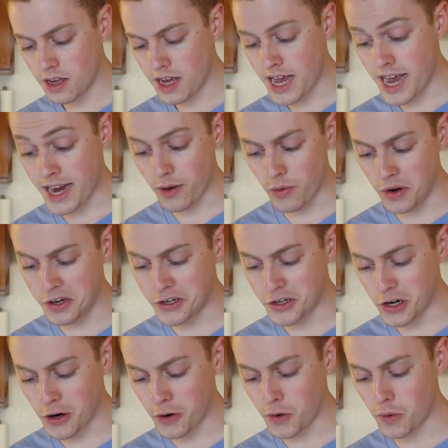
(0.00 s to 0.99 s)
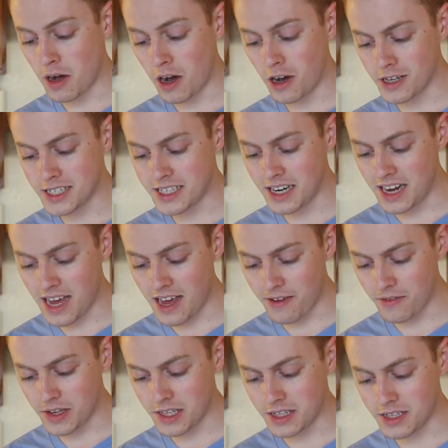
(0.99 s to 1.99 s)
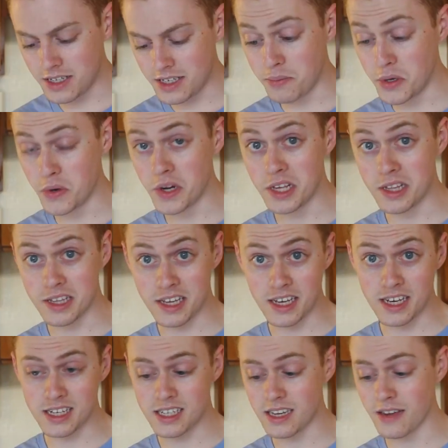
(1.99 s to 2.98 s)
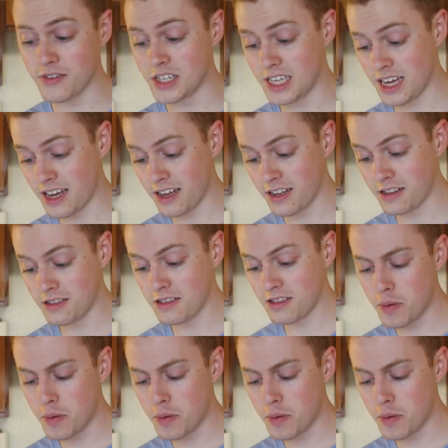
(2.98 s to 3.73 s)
Angry Joe, Austin Evans, Beauty and the Geek 710,